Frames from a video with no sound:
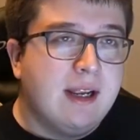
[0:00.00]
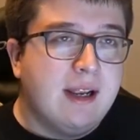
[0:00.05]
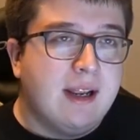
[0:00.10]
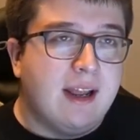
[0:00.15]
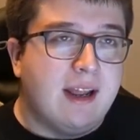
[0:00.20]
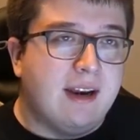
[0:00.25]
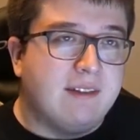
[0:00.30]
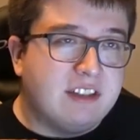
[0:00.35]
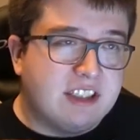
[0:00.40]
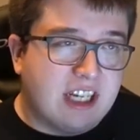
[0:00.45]

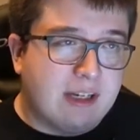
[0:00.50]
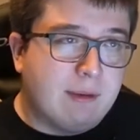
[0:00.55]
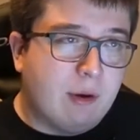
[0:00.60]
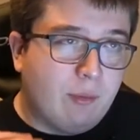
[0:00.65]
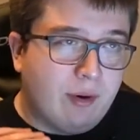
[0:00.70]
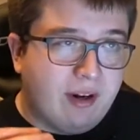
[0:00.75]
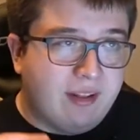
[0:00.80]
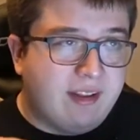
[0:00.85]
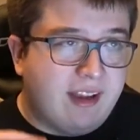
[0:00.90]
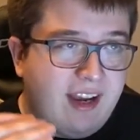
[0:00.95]
And every time I
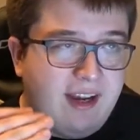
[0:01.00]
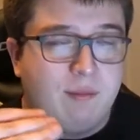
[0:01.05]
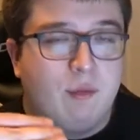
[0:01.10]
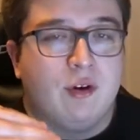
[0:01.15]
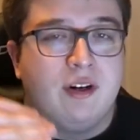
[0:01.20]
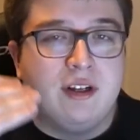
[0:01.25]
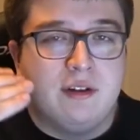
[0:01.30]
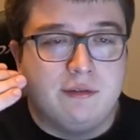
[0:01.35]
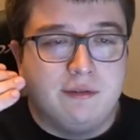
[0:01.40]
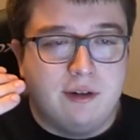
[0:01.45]
wanted to add more
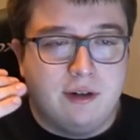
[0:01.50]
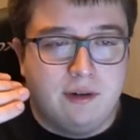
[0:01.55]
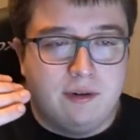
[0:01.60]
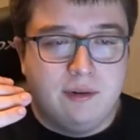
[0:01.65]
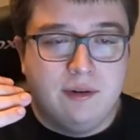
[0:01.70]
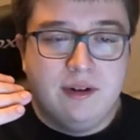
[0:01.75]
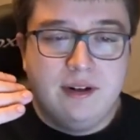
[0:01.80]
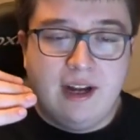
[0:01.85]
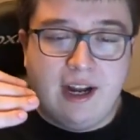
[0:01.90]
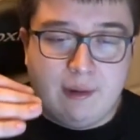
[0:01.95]

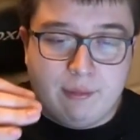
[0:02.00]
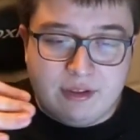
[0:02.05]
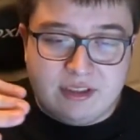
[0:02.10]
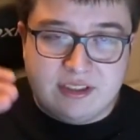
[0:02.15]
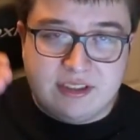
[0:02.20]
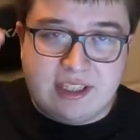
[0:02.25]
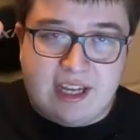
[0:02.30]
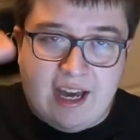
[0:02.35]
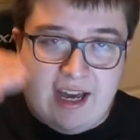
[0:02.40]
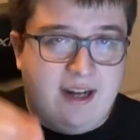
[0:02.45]
info, I would
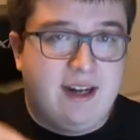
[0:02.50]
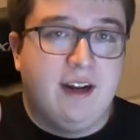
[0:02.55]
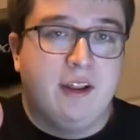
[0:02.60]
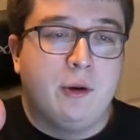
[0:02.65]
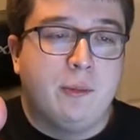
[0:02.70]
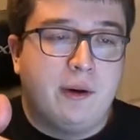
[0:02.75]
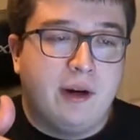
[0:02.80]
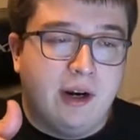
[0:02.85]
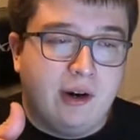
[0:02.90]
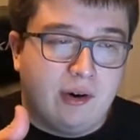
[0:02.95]
just add another
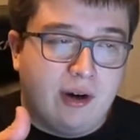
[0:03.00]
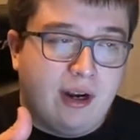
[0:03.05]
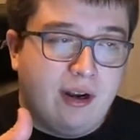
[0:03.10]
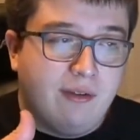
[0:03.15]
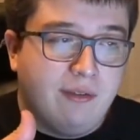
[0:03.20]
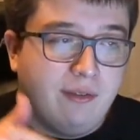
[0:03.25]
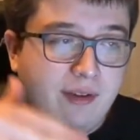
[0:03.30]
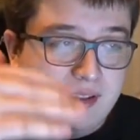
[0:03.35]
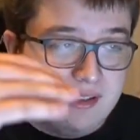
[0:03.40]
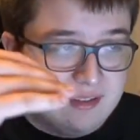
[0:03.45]

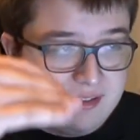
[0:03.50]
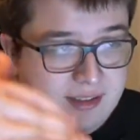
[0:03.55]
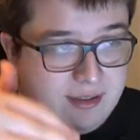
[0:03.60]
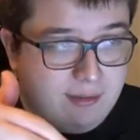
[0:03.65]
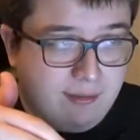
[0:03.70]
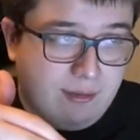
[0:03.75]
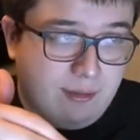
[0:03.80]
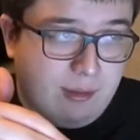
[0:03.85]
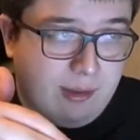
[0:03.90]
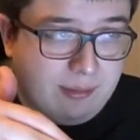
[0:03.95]
paragraph in the center
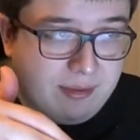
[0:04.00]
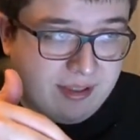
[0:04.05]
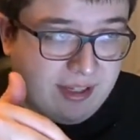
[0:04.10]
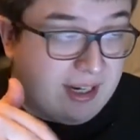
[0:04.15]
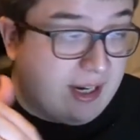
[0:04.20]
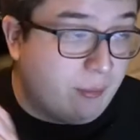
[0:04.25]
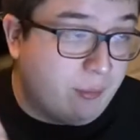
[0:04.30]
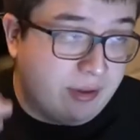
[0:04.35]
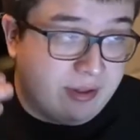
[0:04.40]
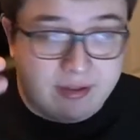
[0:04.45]
of the website.
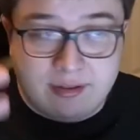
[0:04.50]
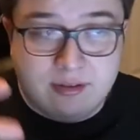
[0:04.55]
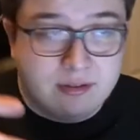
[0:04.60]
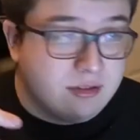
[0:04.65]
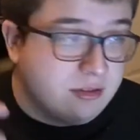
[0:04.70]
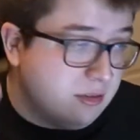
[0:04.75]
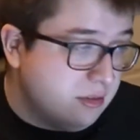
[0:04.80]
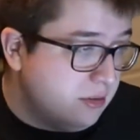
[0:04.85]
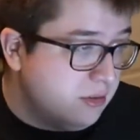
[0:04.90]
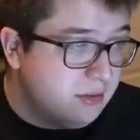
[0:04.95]
I wouldn't
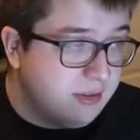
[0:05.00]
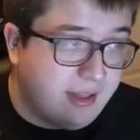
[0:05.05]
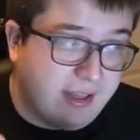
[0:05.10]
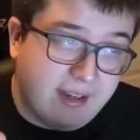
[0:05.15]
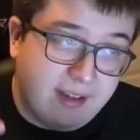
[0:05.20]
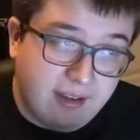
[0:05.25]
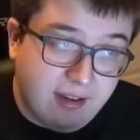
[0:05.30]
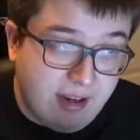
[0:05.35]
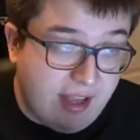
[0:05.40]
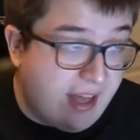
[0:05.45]

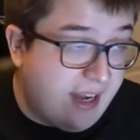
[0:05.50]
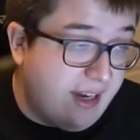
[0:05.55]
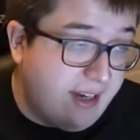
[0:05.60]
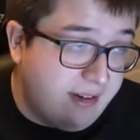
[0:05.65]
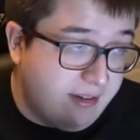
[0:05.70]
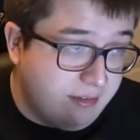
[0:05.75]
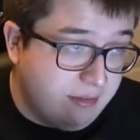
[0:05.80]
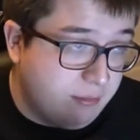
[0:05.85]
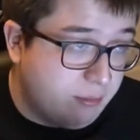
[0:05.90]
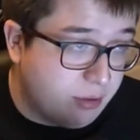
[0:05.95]
like edit
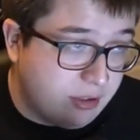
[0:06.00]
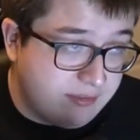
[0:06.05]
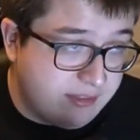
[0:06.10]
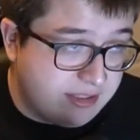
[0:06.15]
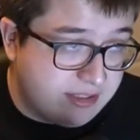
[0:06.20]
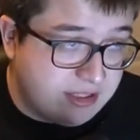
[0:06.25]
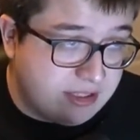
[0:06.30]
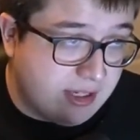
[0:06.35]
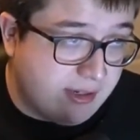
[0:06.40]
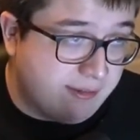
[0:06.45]

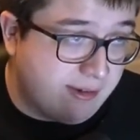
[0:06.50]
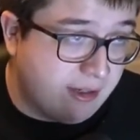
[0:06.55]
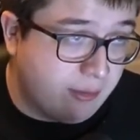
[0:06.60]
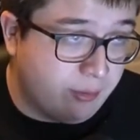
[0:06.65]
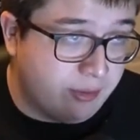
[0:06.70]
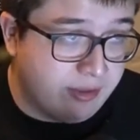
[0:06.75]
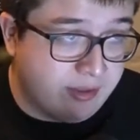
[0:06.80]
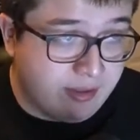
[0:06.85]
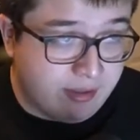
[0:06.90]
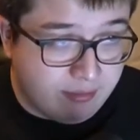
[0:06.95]
previous stuff. I
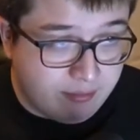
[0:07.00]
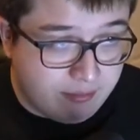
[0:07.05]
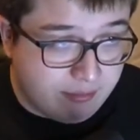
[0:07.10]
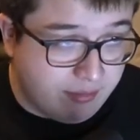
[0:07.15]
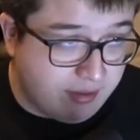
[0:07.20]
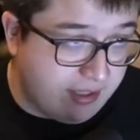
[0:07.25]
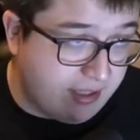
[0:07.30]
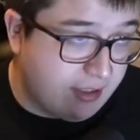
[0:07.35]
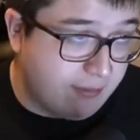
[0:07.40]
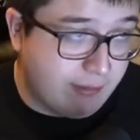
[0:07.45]
wouldn't
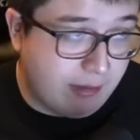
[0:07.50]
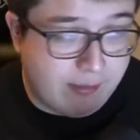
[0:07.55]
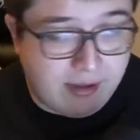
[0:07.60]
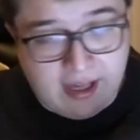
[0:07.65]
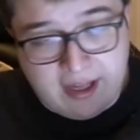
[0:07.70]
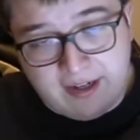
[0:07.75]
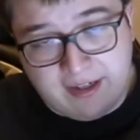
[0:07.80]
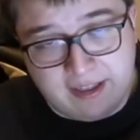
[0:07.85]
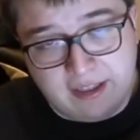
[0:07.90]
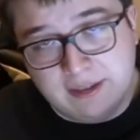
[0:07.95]
think of maybe
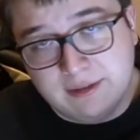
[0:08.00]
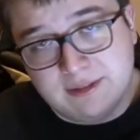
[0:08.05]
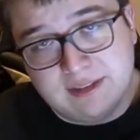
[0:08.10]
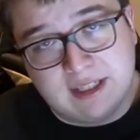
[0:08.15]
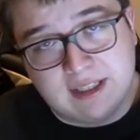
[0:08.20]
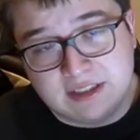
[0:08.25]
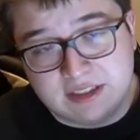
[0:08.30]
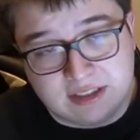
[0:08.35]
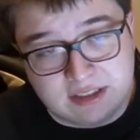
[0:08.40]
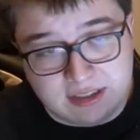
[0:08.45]
adding a new
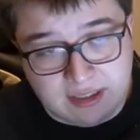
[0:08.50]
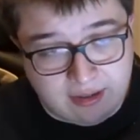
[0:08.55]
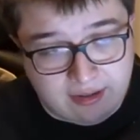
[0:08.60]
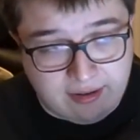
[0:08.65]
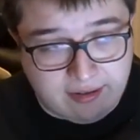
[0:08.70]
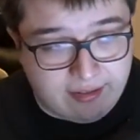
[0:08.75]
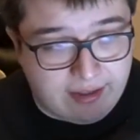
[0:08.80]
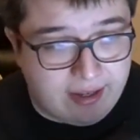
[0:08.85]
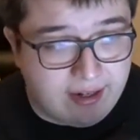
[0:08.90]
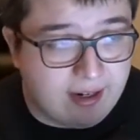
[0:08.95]
section, none
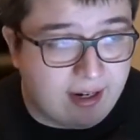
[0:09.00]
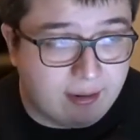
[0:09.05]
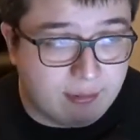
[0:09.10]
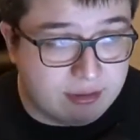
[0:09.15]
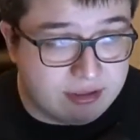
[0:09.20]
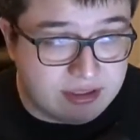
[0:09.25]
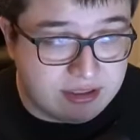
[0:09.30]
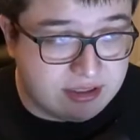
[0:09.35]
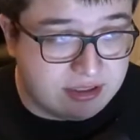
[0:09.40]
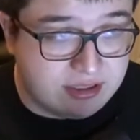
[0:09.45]
of that. I
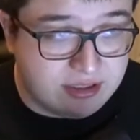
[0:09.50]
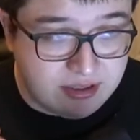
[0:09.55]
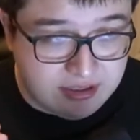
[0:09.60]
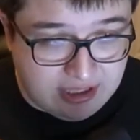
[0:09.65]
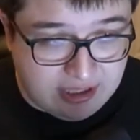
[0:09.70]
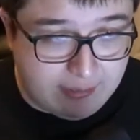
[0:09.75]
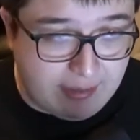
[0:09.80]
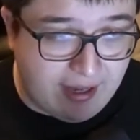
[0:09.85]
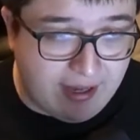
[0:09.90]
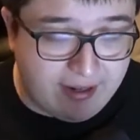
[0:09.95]
would just
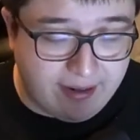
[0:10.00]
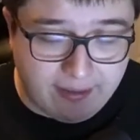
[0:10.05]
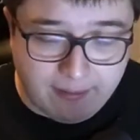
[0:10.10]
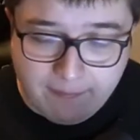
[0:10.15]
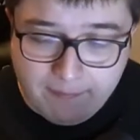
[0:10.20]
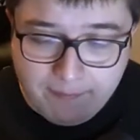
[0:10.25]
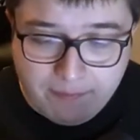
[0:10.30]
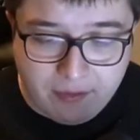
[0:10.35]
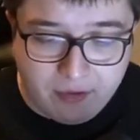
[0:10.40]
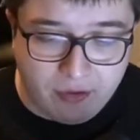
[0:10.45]
keep adding.
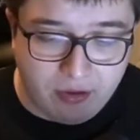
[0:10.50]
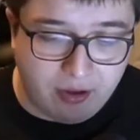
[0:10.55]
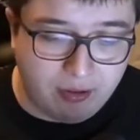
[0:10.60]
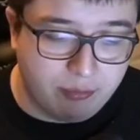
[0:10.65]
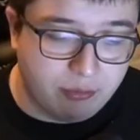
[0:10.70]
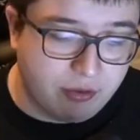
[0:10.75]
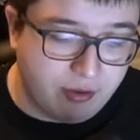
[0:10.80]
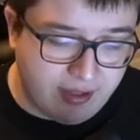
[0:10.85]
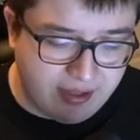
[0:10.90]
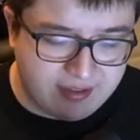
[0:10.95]

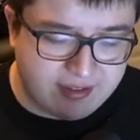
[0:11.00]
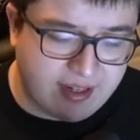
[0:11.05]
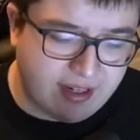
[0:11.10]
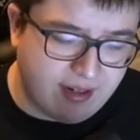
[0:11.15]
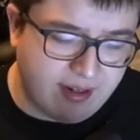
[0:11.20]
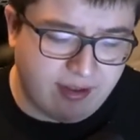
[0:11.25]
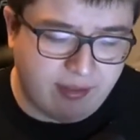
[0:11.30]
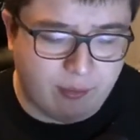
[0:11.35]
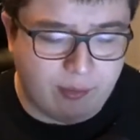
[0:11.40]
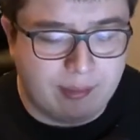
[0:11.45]
So that's kind
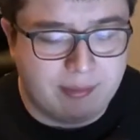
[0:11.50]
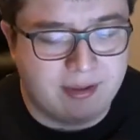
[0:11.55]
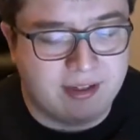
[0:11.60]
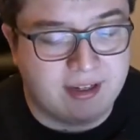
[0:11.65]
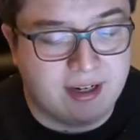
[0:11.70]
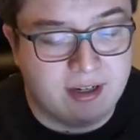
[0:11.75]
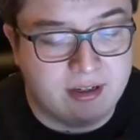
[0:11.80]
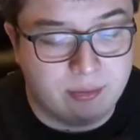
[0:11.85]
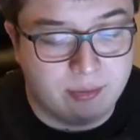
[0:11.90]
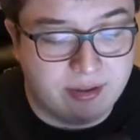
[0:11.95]
of how the website
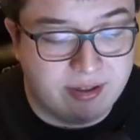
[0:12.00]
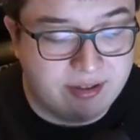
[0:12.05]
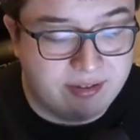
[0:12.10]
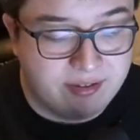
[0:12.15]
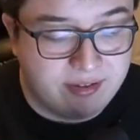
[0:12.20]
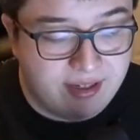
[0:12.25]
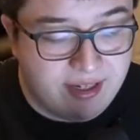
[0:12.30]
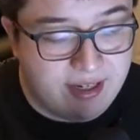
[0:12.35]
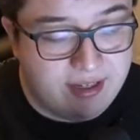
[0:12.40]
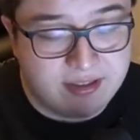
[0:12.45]
got to where it is
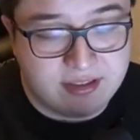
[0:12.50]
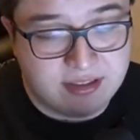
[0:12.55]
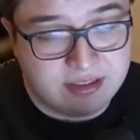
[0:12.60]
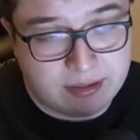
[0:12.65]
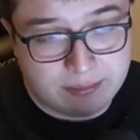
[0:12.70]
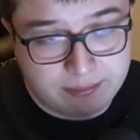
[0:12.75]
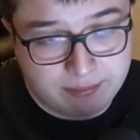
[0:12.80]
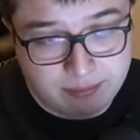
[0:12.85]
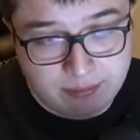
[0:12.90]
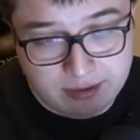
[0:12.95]
today. It's just
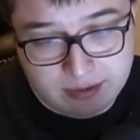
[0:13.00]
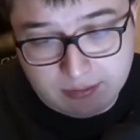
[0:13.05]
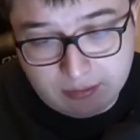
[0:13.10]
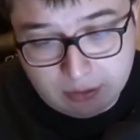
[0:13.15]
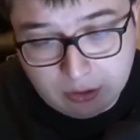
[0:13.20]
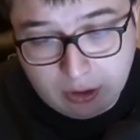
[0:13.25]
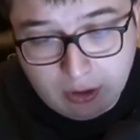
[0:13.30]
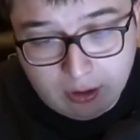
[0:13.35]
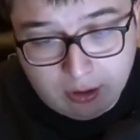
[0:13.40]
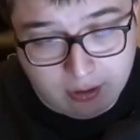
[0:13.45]
a
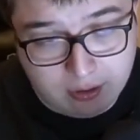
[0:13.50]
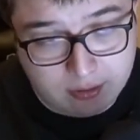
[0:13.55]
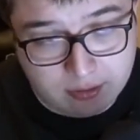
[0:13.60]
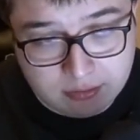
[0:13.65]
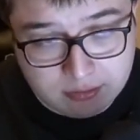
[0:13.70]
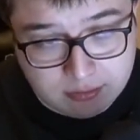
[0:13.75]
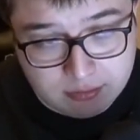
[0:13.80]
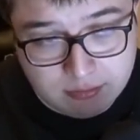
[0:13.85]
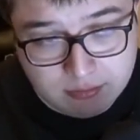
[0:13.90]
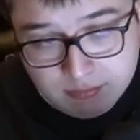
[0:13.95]
long
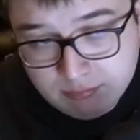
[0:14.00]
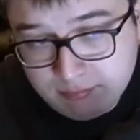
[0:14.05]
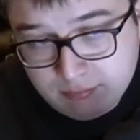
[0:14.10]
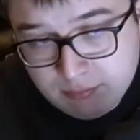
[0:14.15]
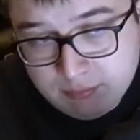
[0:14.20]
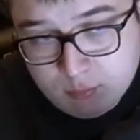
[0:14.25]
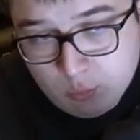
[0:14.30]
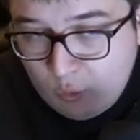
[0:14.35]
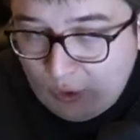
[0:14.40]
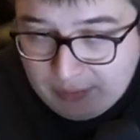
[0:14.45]

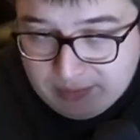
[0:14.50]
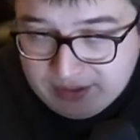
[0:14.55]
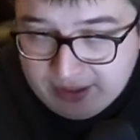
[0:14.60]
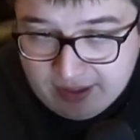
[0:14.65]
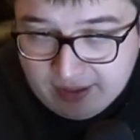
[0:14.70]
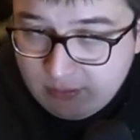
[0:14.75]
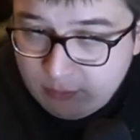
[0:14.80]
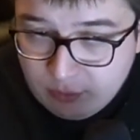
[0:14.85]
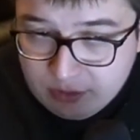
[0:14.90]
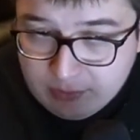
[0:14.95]

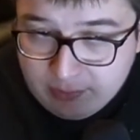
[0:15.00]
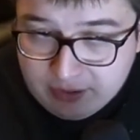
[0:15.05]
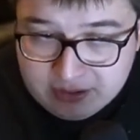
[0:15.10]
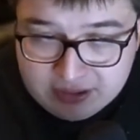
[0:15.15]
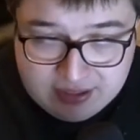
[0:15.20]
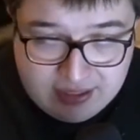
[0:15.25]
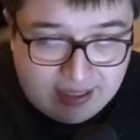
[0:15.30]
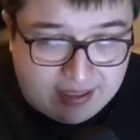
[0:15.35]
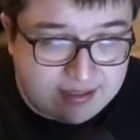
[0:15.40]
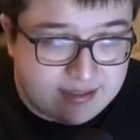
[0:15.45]
website with a bunch of
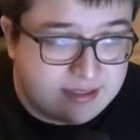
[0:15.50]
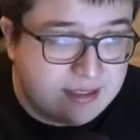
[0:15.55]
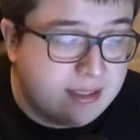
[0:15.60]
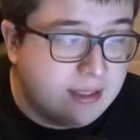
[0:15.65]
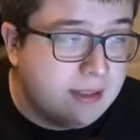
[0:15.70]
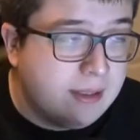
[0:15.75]
text.